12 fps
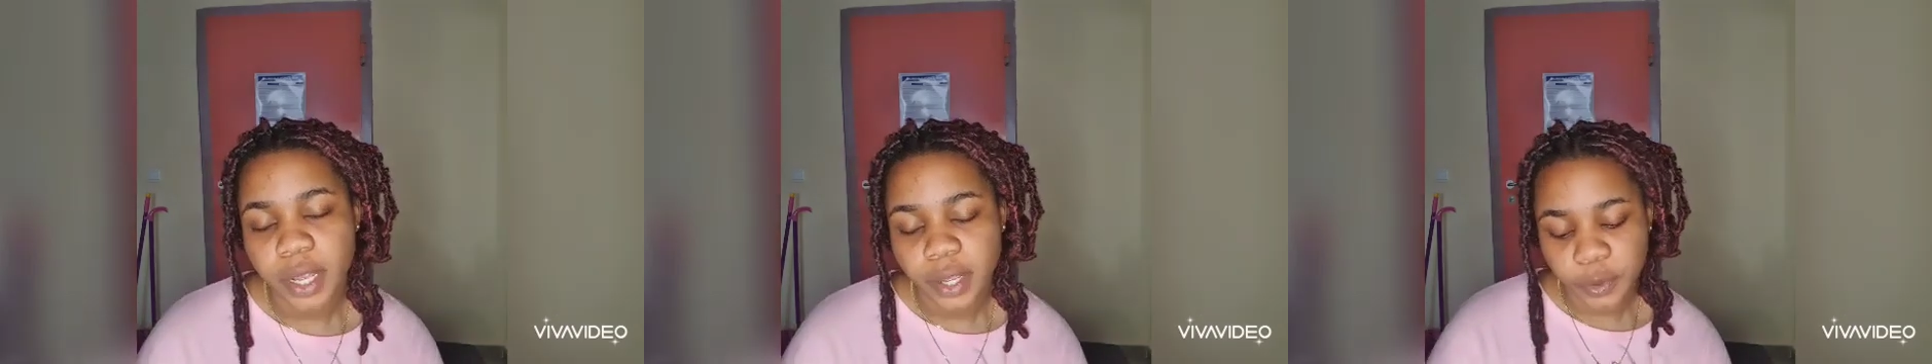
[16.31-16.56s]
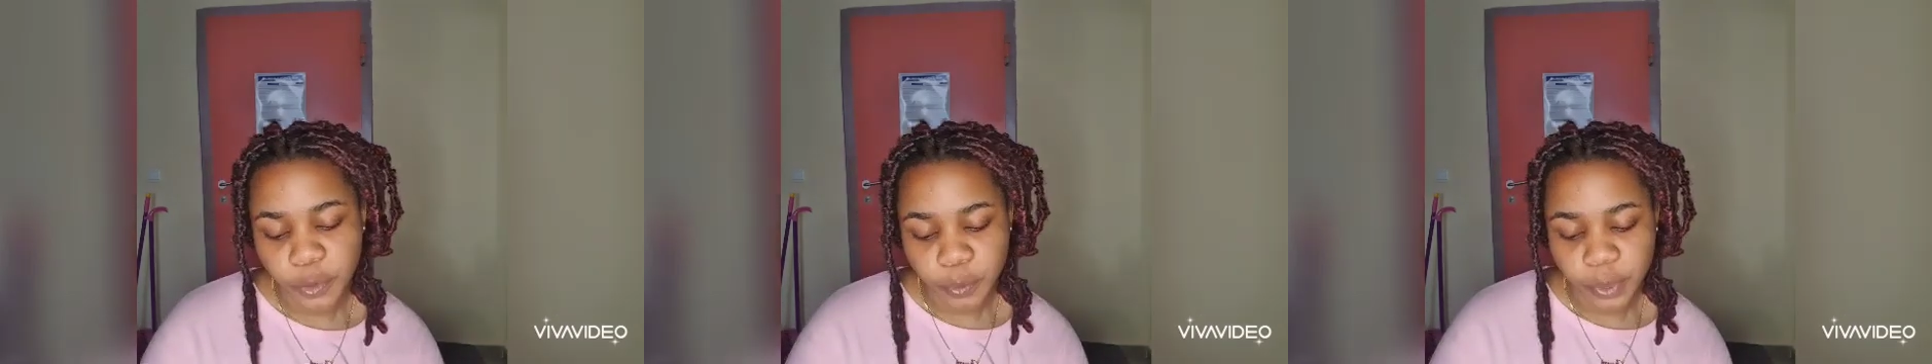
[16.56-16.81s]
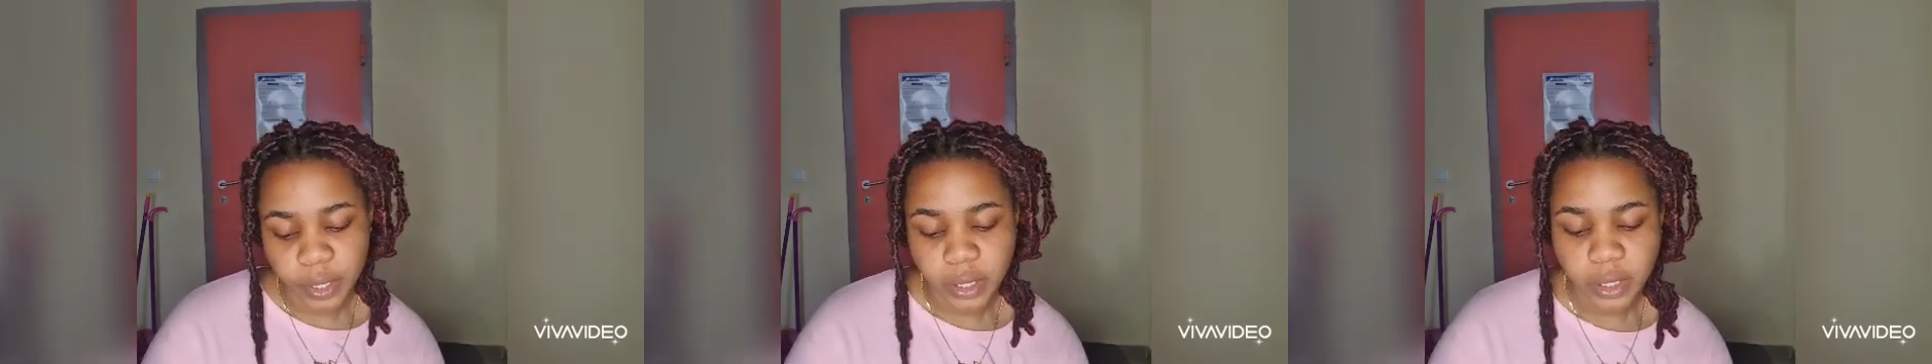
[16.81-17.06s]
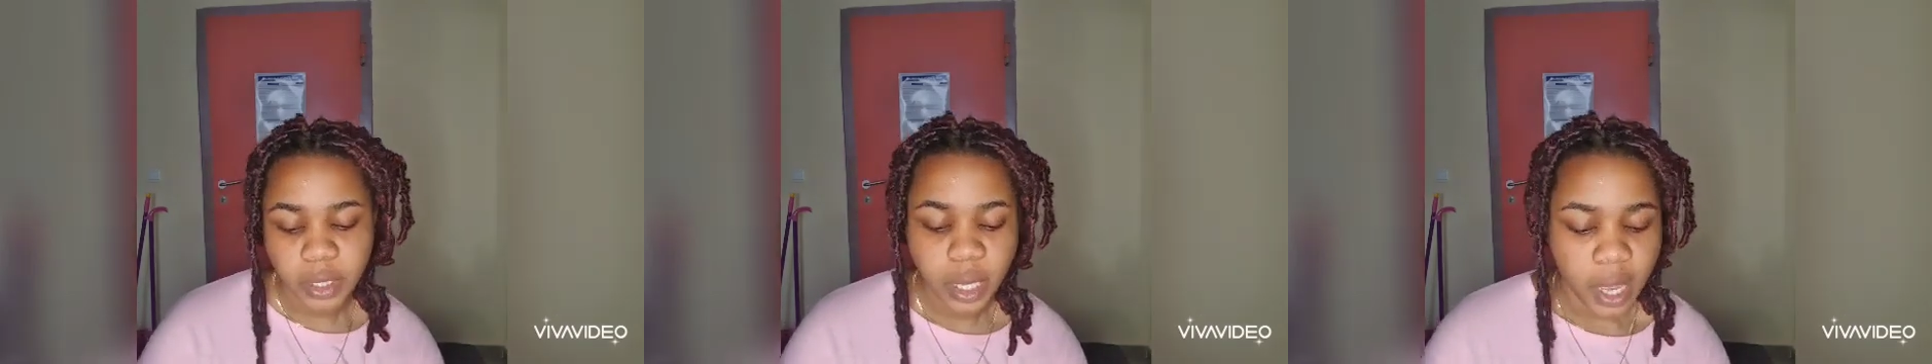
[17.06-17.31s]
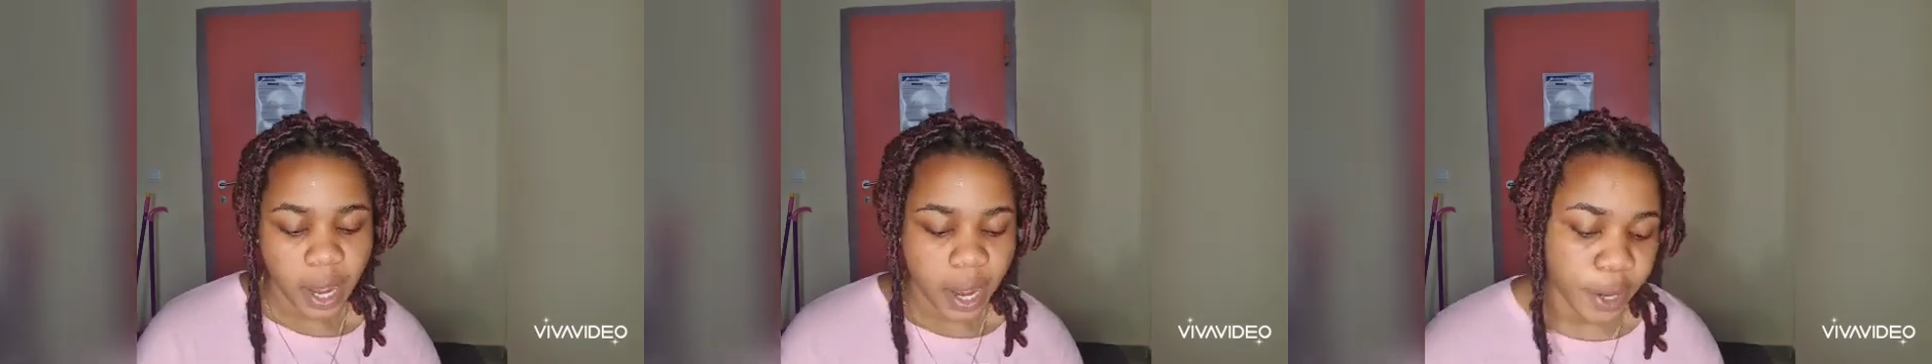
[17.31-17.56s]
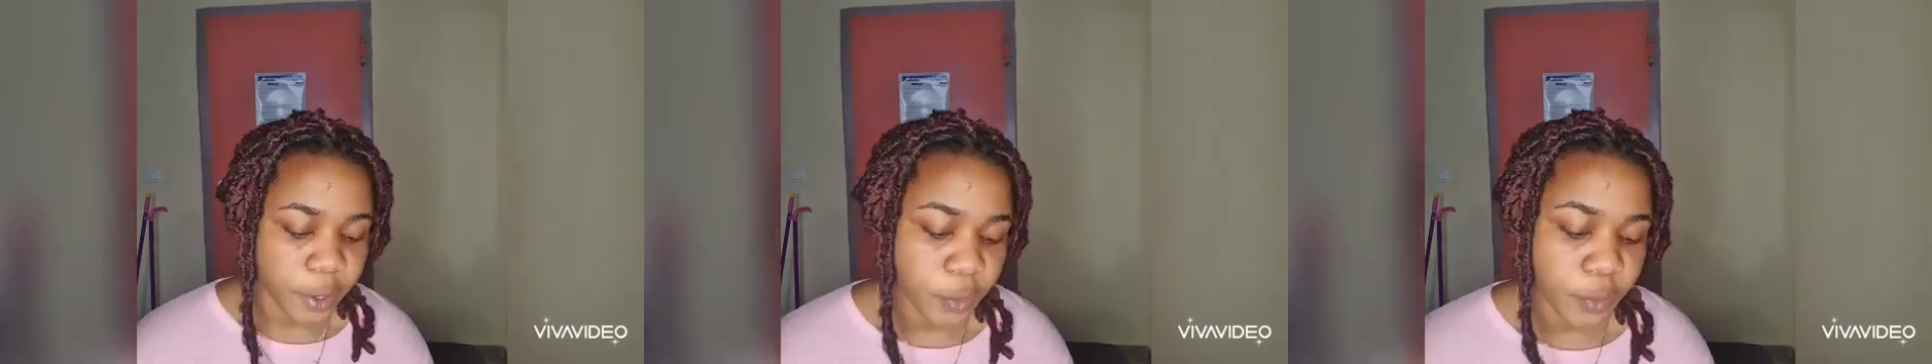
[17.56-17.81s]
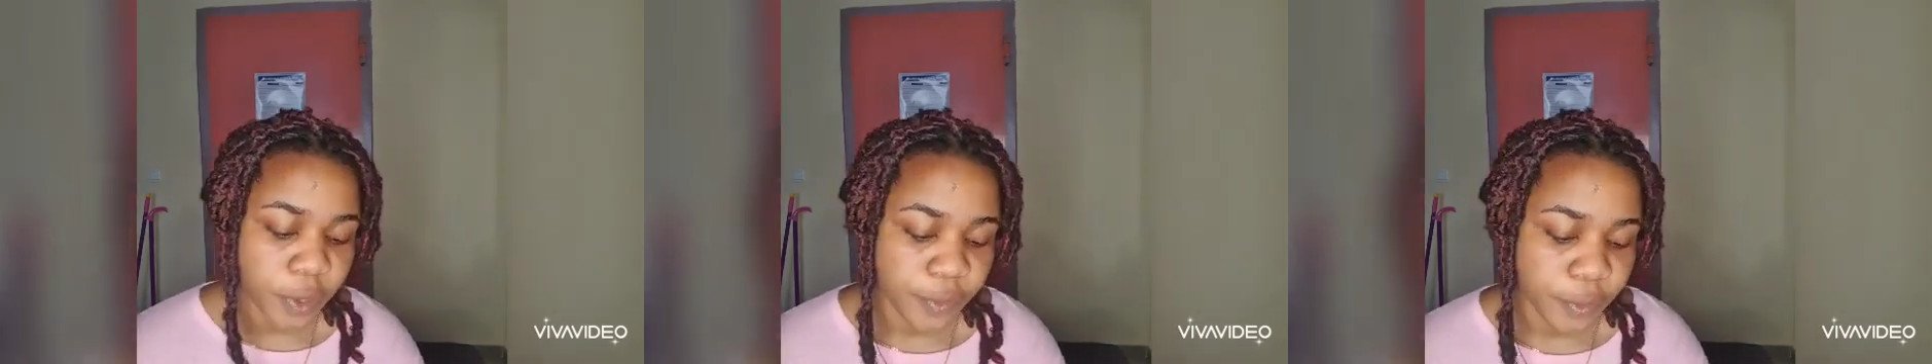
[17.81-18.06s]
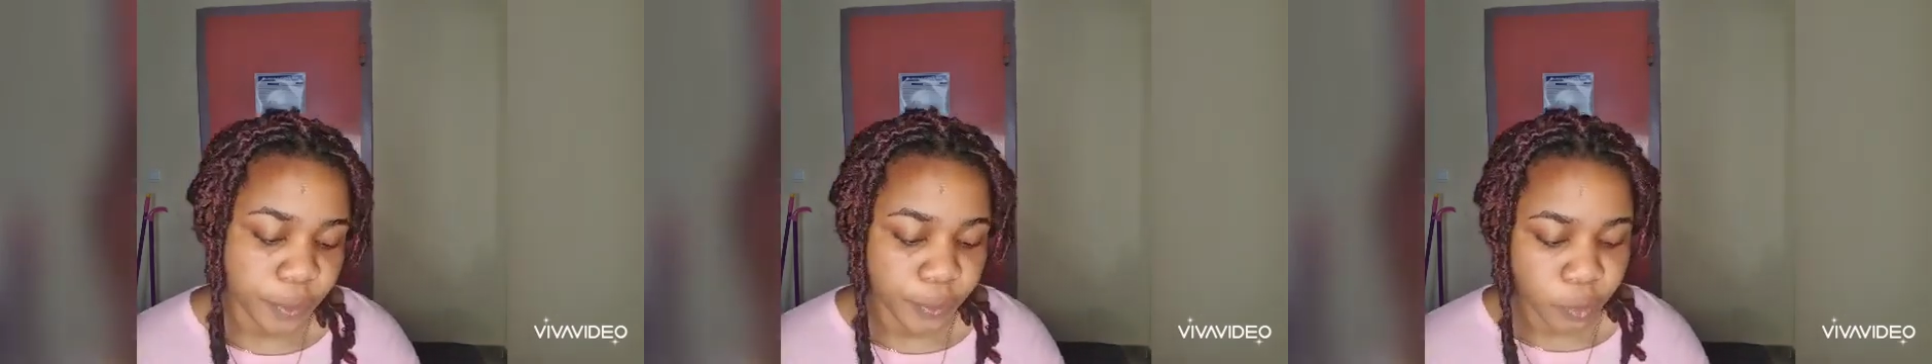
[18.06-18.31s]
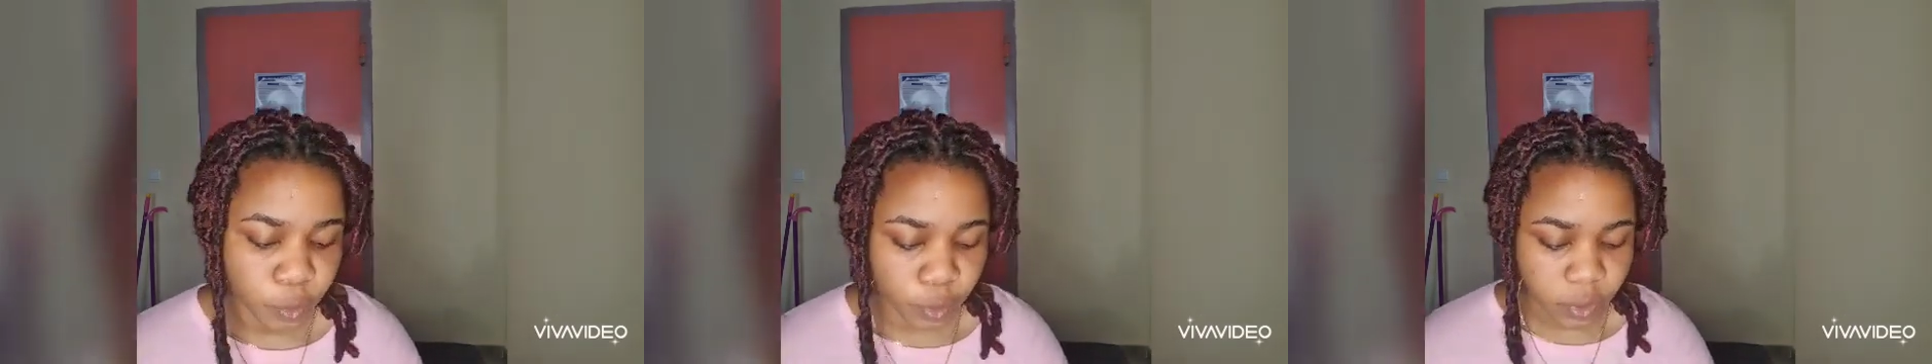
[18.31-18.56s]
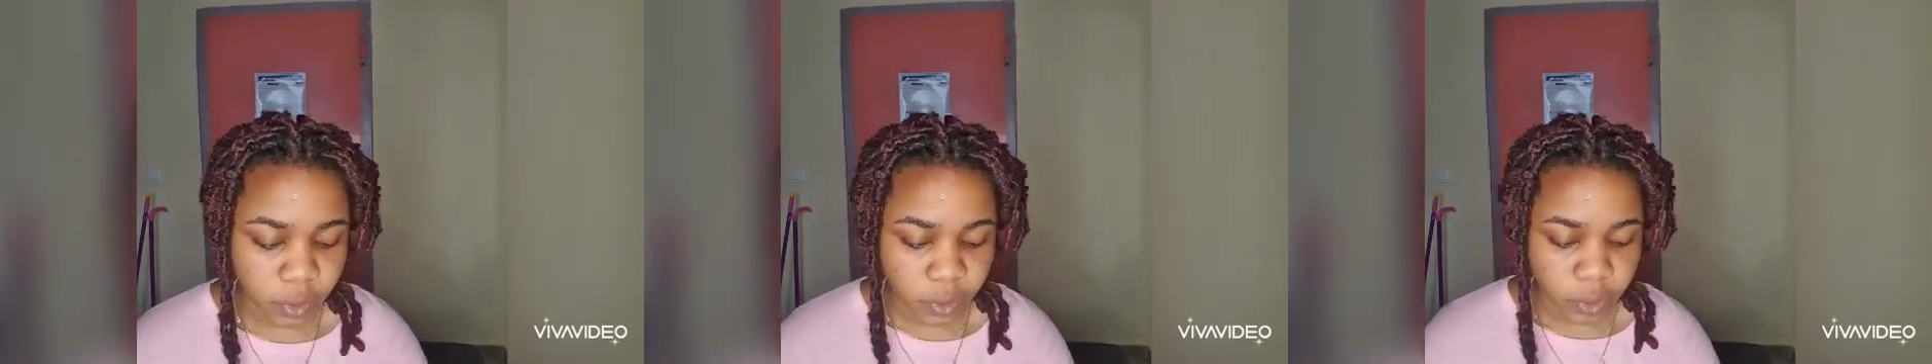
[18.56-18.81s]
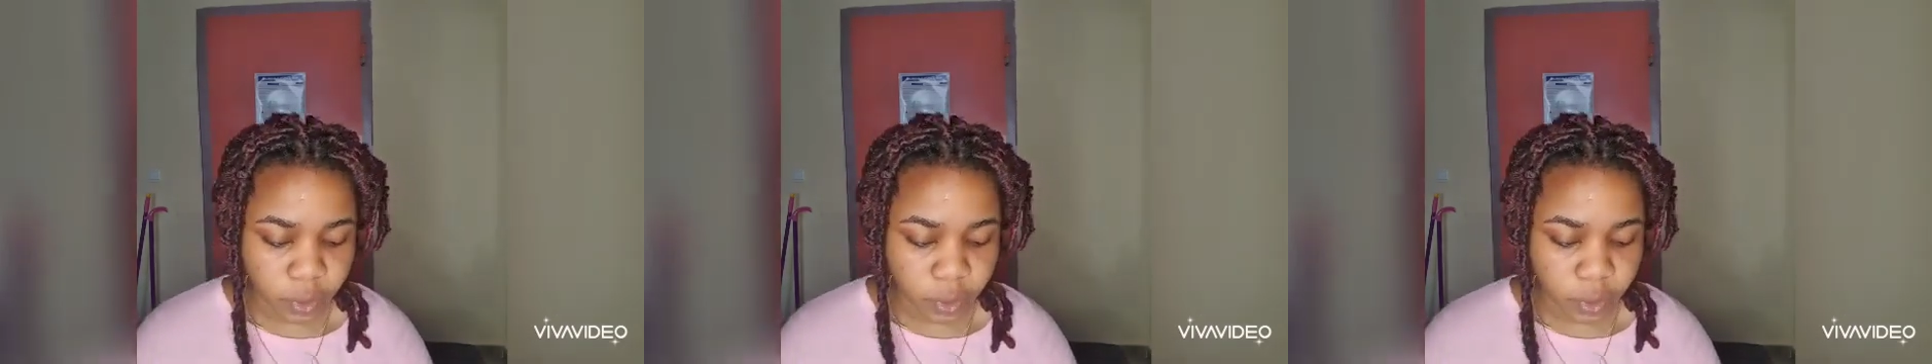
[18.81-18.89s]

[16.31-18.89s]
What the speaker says: argument. I don't wait for moods.